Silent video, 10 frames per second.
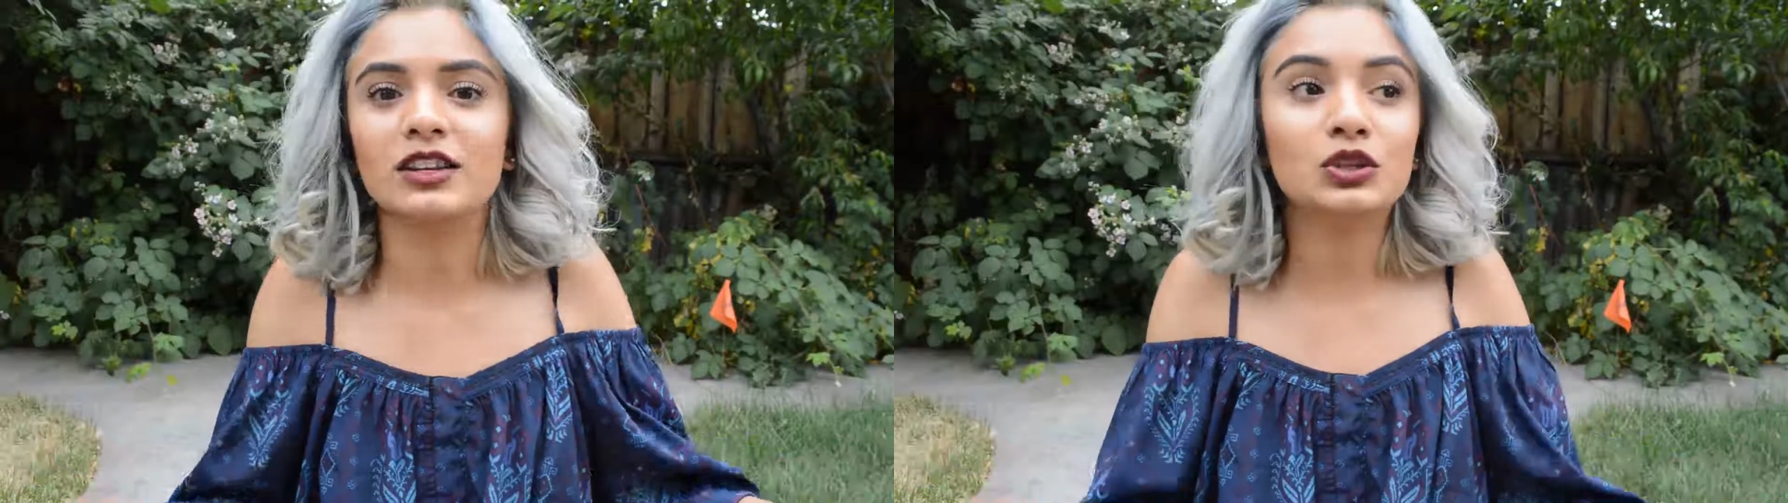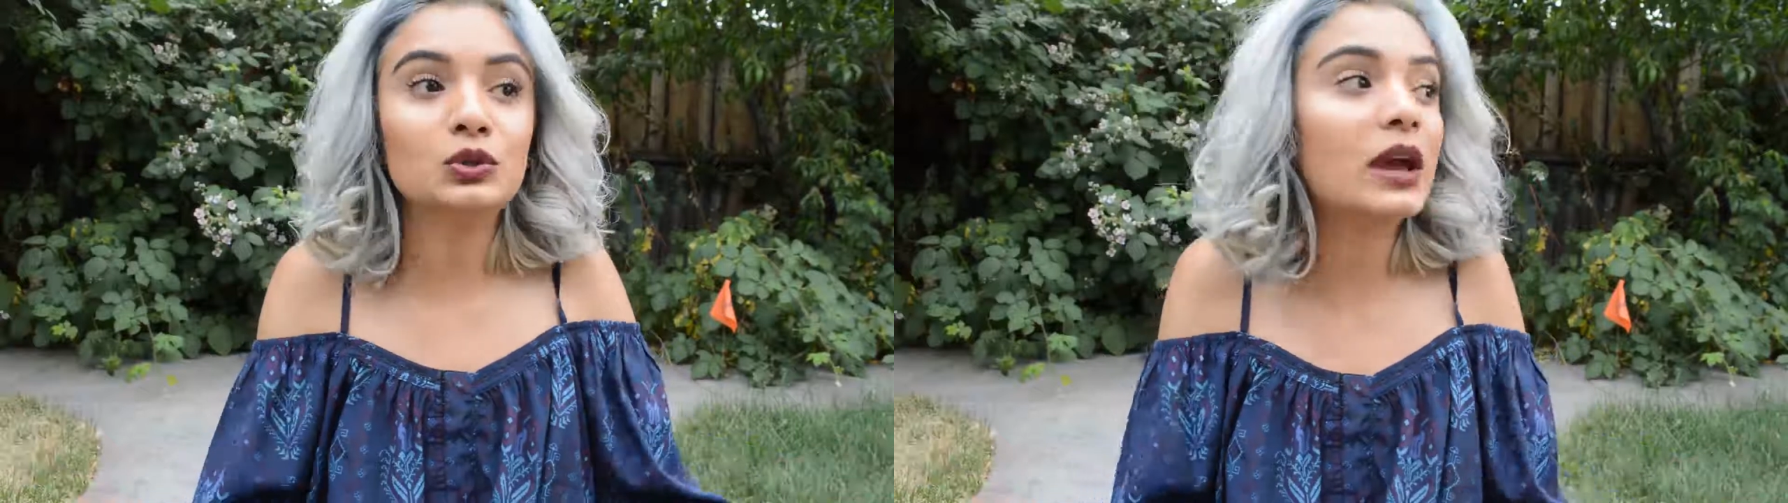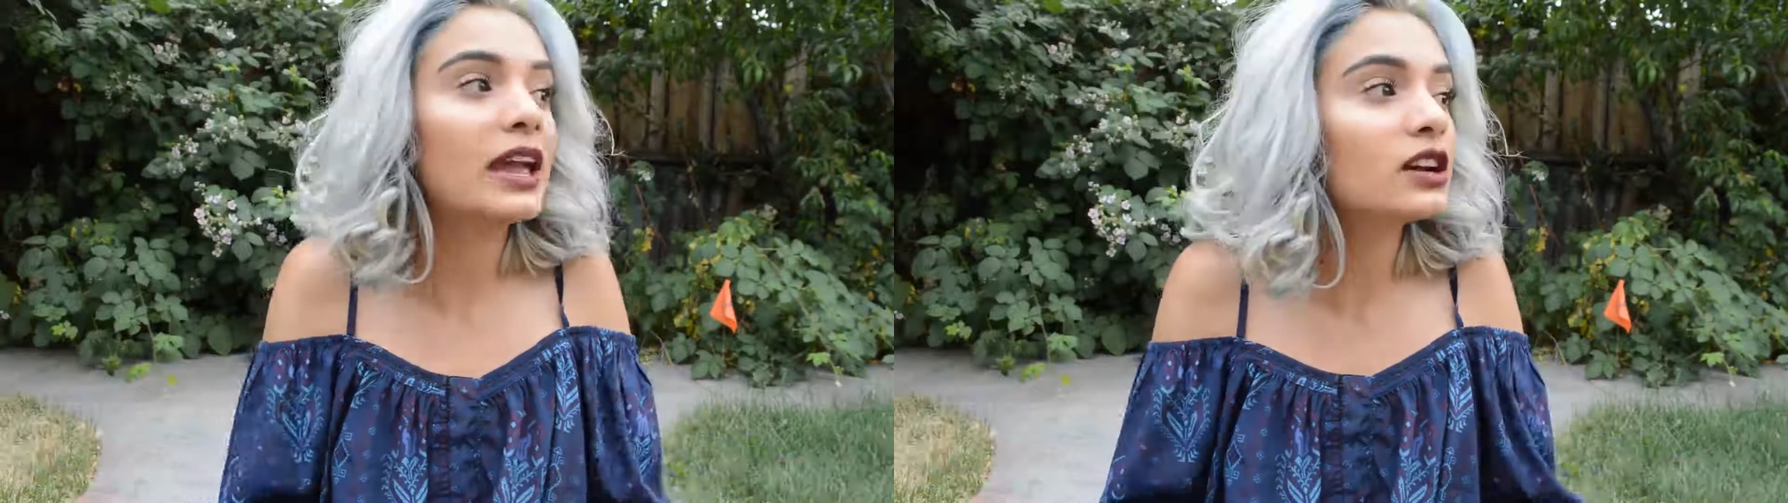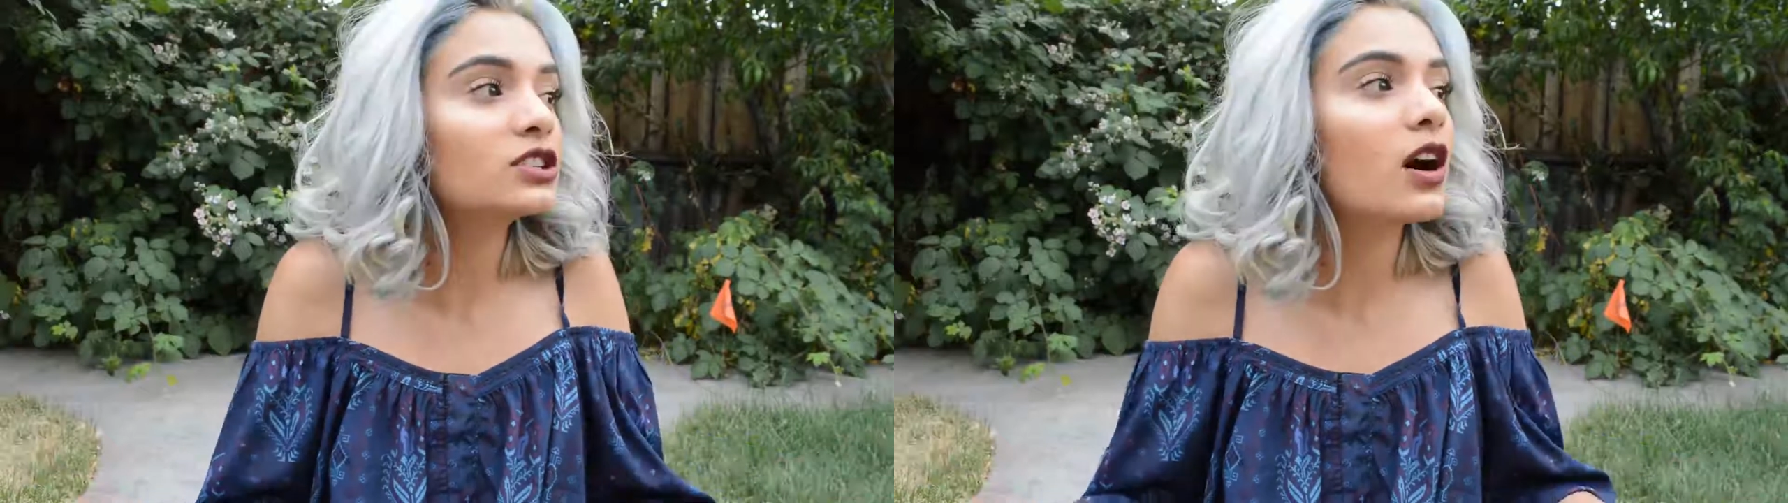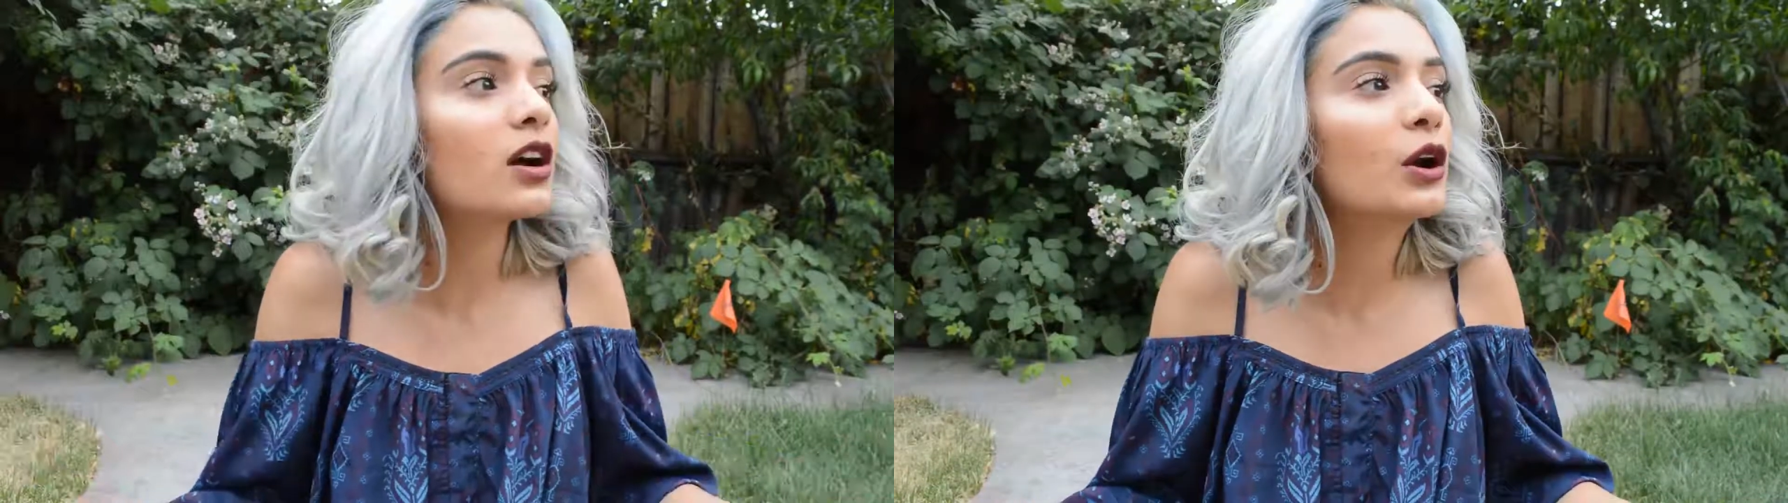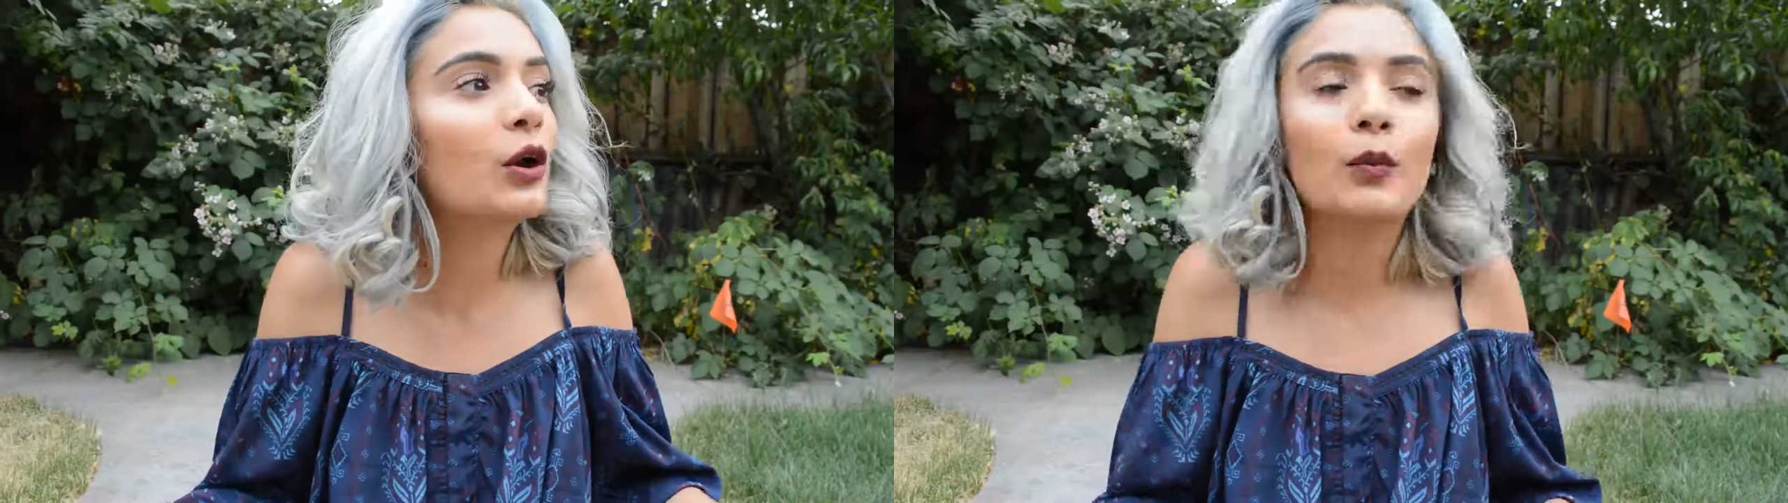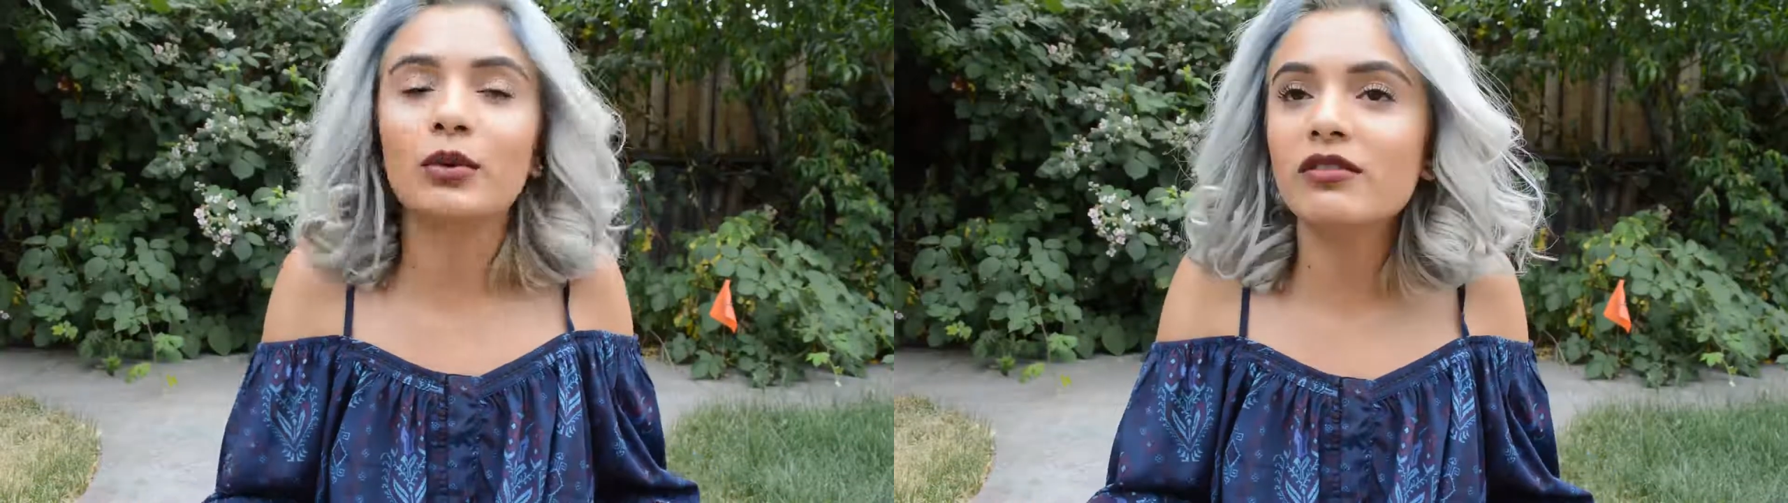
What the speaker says: You ate a taco. Be